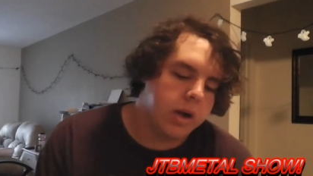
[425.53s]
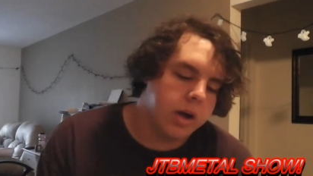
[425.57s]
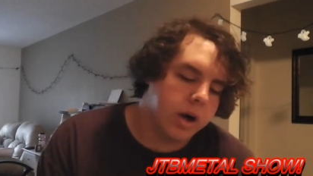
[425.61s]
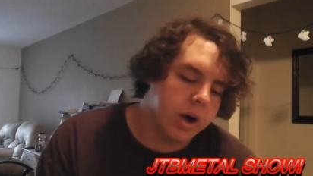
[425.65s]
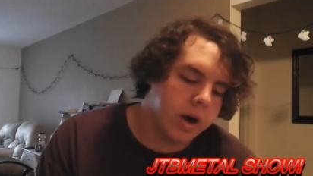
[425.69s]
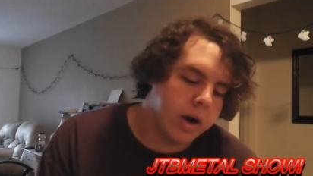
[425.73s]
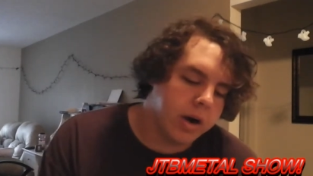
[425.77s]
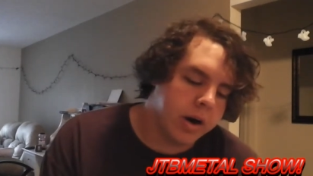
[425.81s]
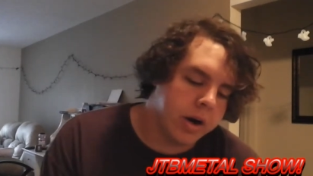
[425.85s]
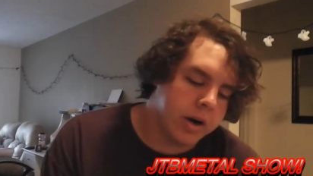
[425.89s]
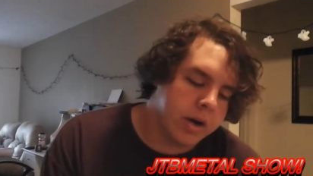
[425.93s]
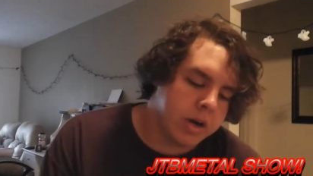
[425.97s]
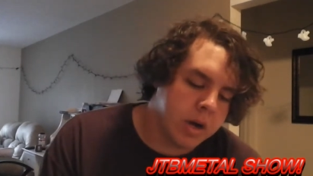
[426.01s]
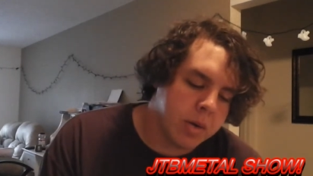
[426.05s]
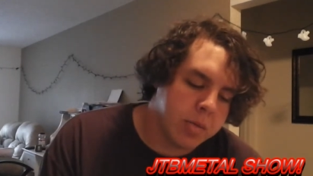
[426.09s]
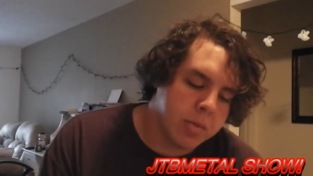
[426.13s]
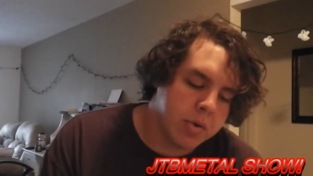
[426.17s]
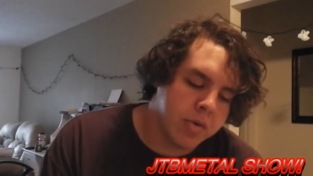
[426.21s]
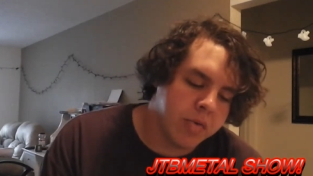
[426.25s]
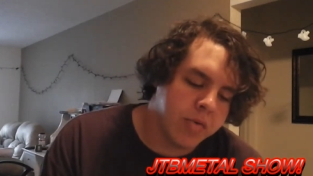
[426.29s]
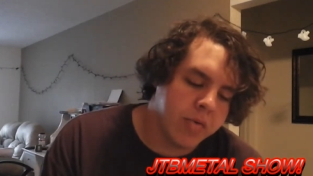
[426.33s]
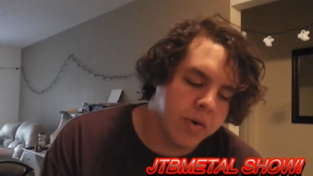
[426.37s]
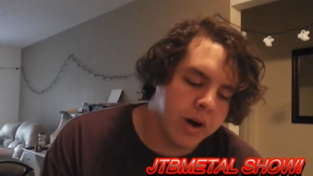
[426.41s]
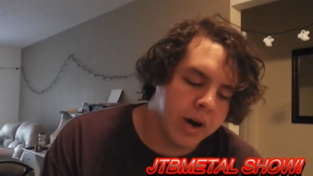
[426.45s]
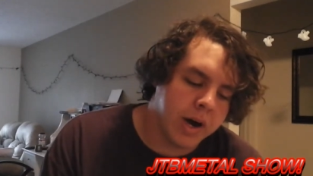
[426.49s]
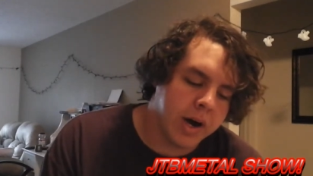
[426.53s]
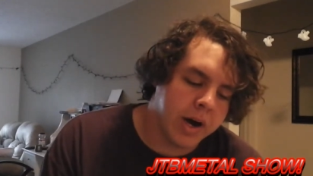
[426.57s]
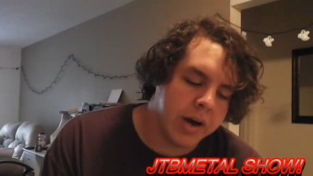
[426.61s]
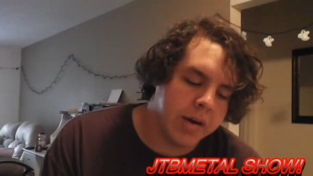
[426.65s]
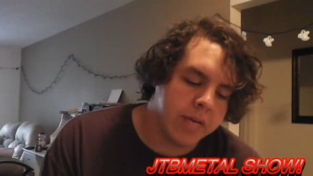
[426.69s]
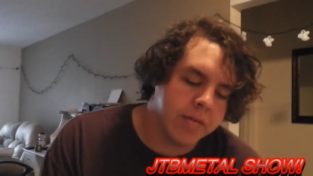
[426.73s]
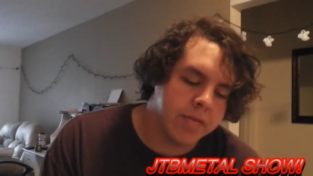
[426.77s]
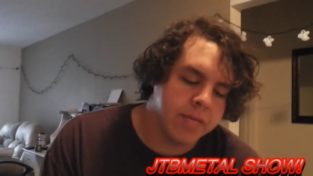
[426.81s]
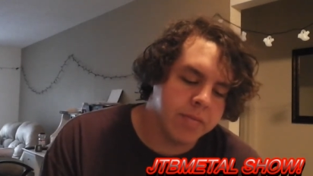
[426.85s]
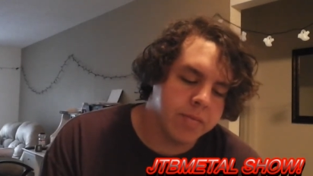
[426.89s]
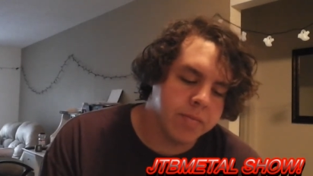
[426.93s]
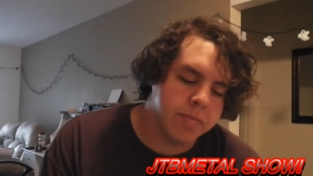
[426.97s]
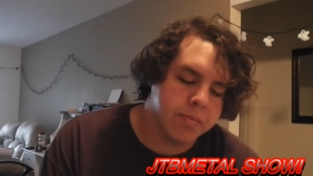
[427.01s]
Alright, number
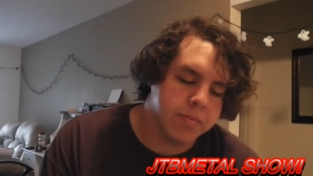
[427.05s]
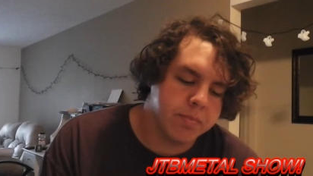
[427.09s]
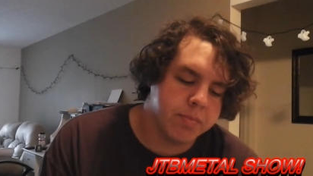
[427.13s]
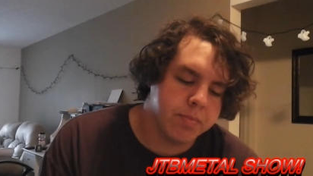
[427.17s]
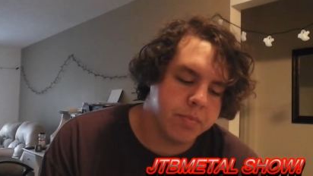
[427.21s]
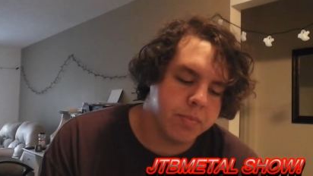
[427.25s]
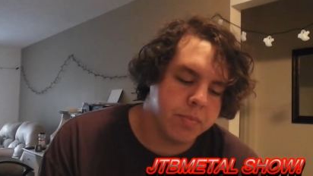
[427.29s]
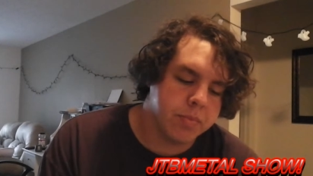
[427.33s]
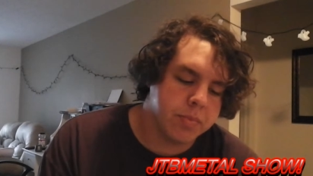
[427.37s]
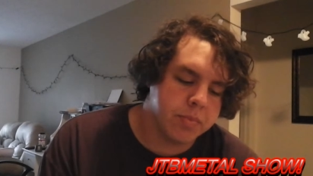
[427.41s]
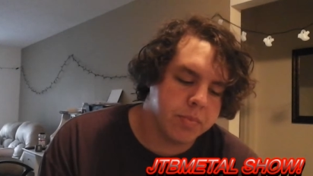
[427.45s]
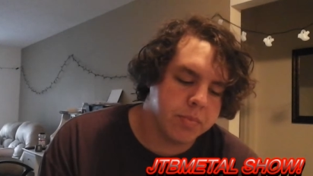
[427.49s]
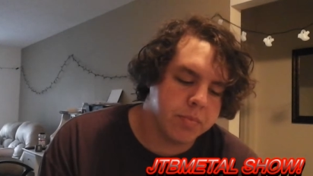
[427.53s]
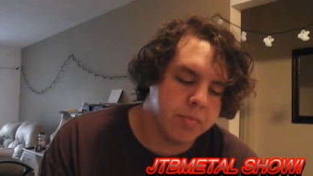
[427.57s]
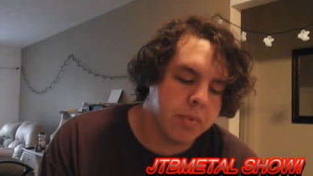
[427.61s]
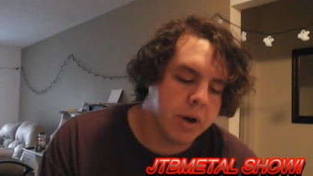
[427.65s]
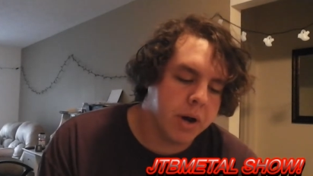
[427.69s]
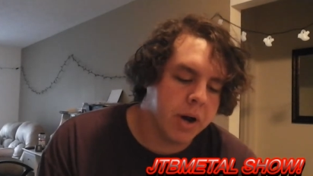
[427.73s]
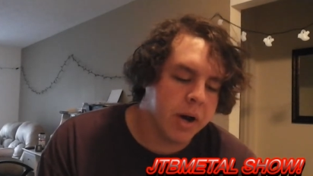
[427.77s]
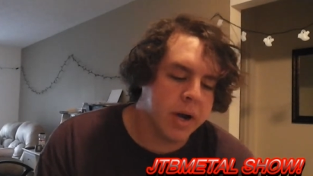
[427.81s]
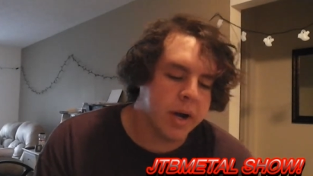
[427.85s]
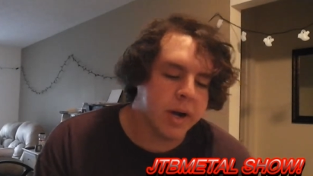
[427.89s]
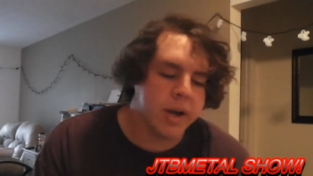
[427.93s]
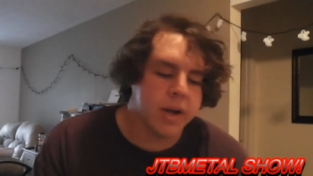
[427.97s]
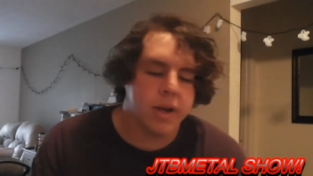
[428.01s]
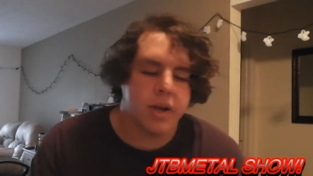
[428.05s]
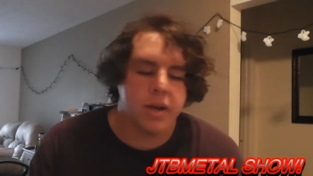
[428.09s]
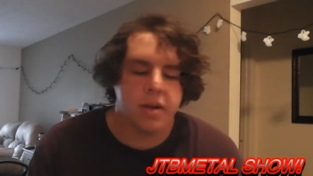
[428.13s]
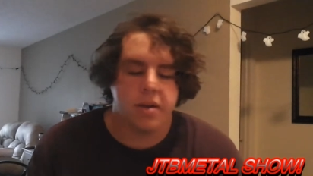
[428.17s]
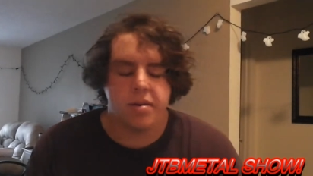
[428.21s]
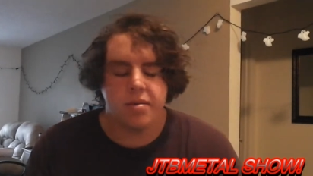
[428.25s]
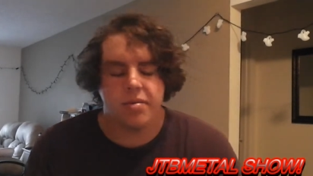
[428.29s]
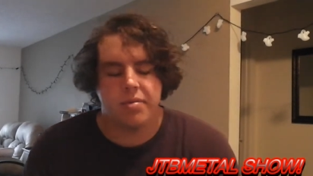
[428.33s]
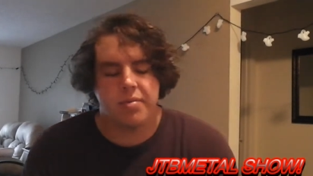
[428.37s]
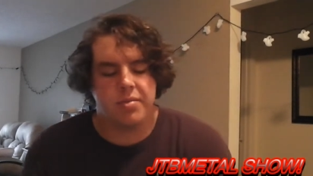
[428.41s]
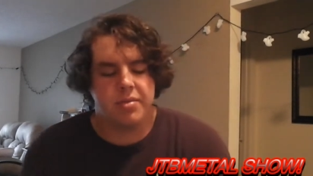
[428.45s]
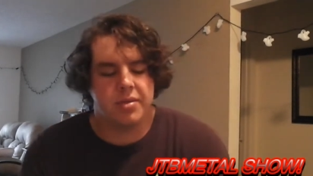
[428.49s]
five. My